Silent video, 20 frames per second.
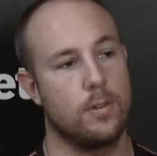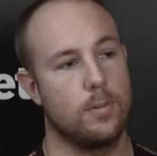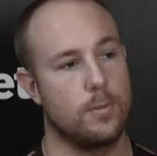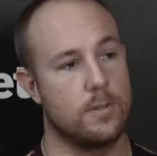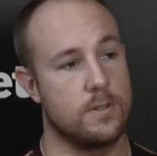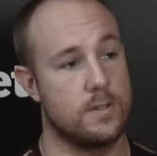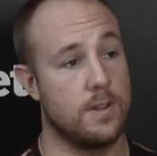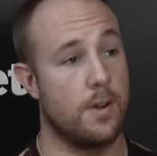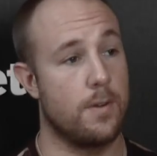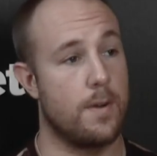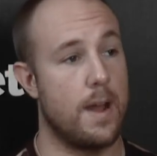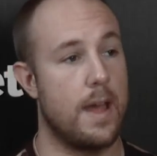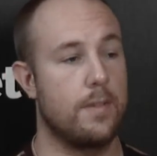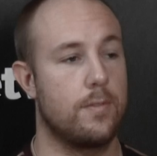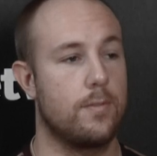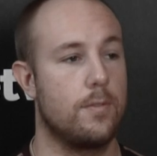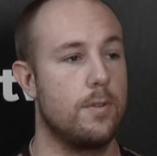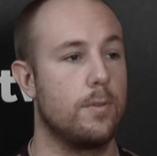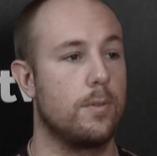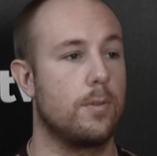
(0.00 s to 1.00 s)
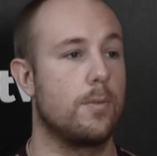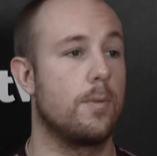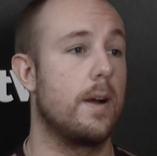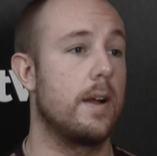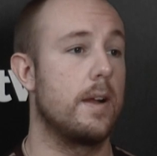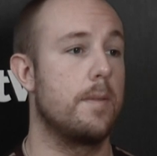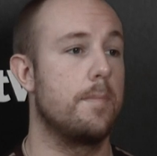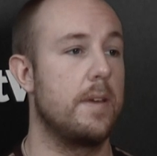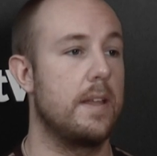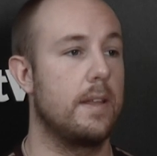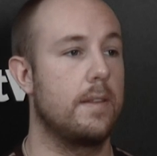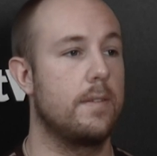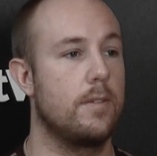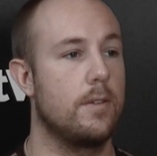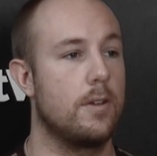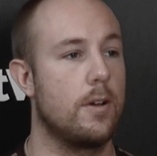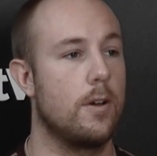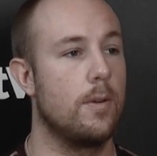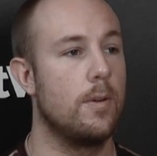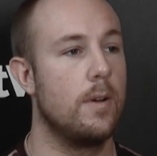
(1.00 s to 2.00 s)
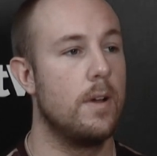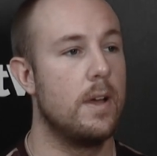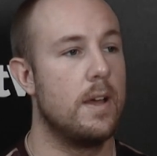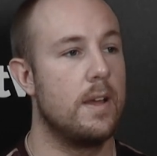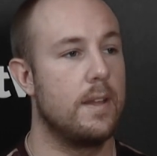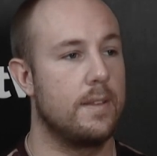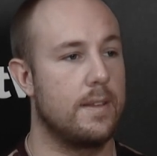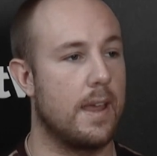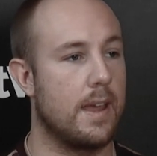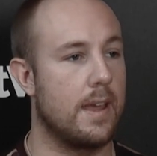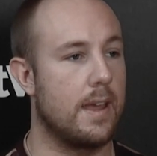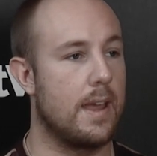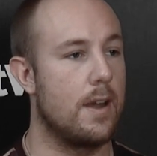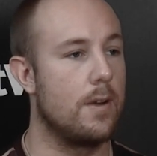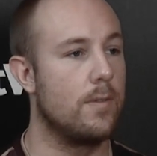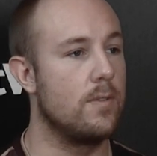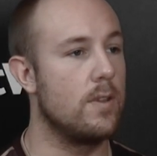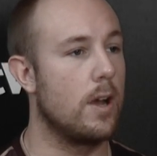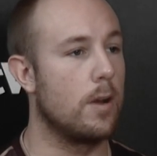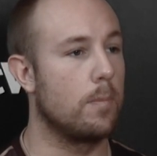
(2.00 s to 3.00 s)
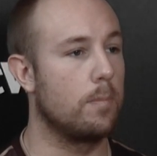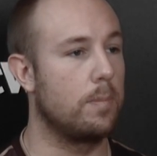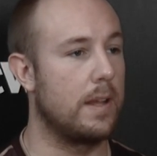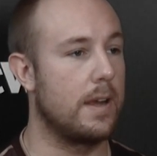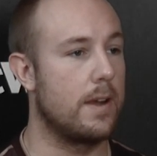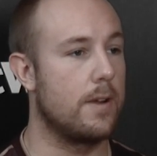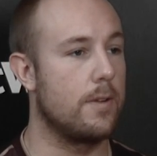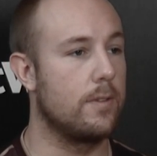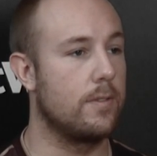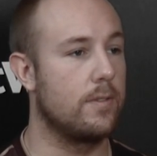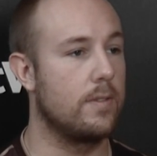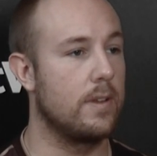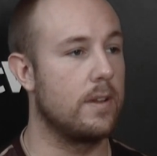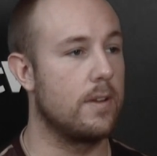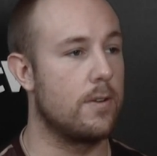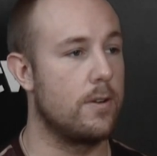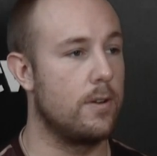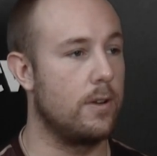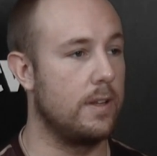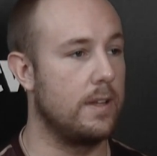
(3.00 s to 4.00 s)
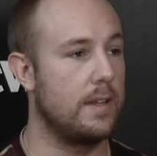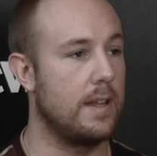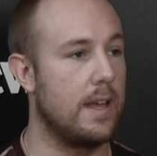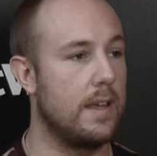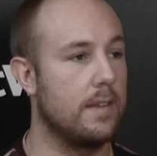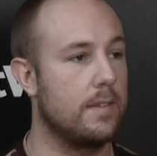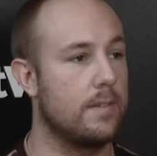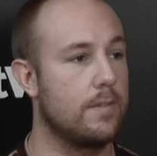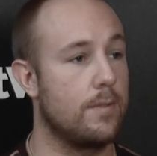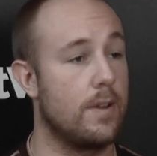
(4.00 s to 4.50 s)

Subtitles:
towards the grassroots quite a bit, taking care of young players in the early days,